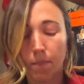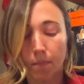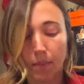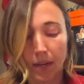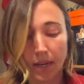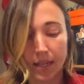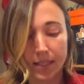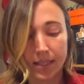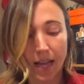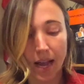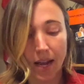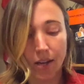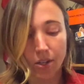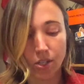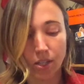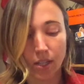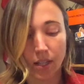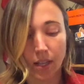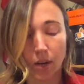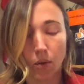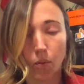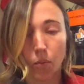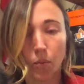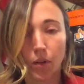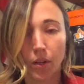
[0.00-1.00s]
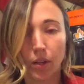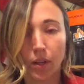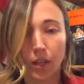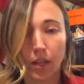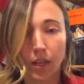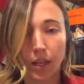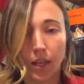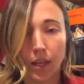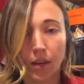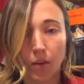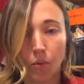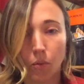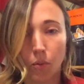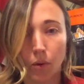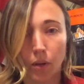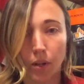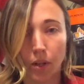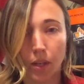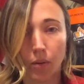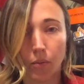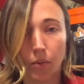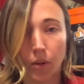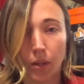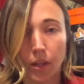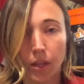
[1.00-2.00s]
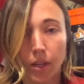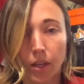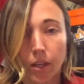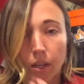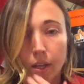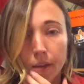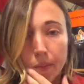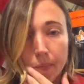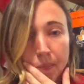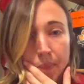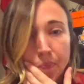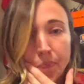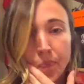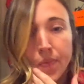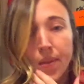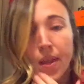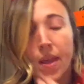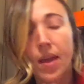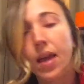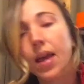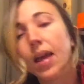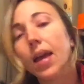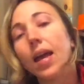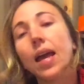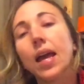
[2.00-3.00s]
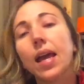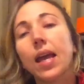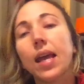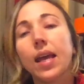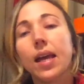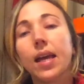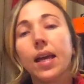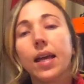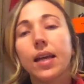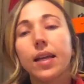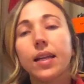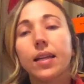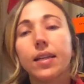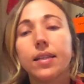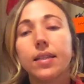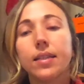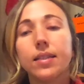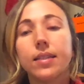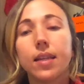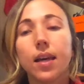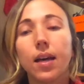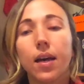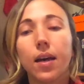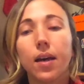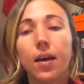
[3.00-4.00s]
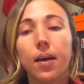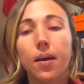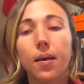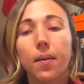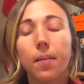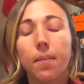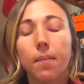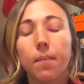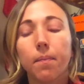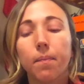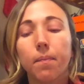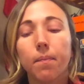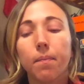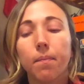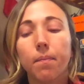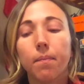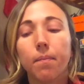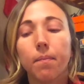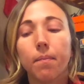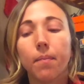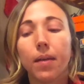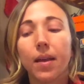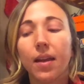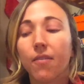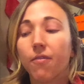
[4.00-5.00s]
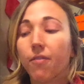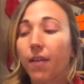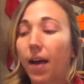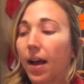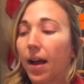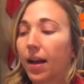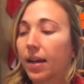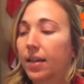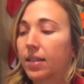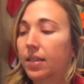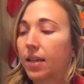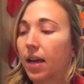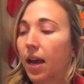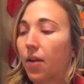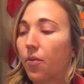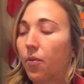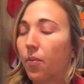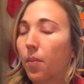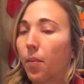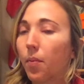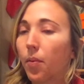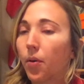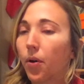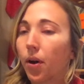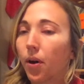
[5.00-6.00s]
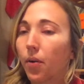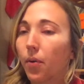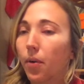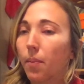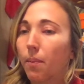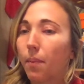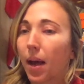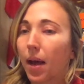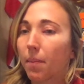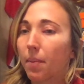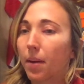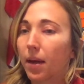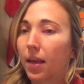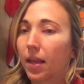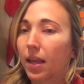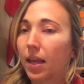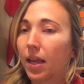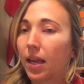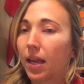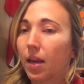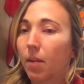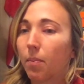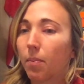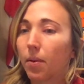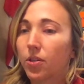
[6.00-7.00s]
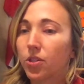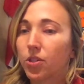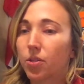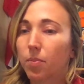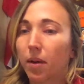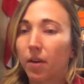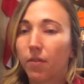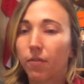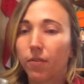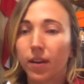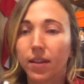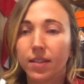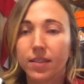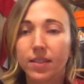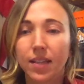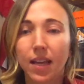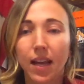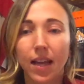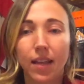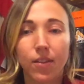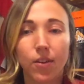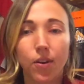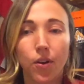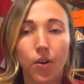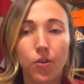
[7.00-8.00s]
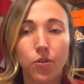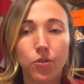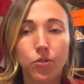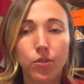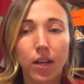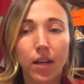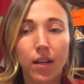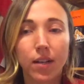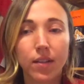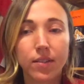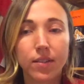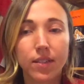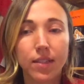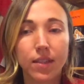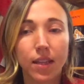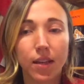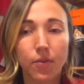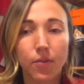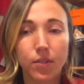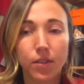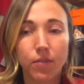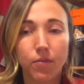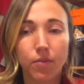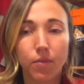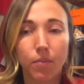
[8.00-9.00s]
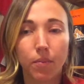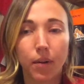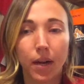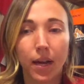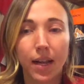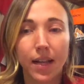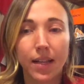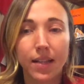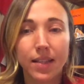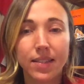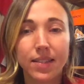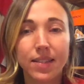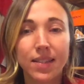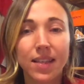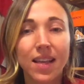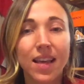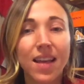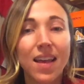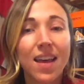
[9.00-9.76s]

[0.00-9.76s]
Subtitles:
but it's actually really, really, really good. And in fact, I remember I went backpacking and a bunch of my friends had their own trowels and they were different brands,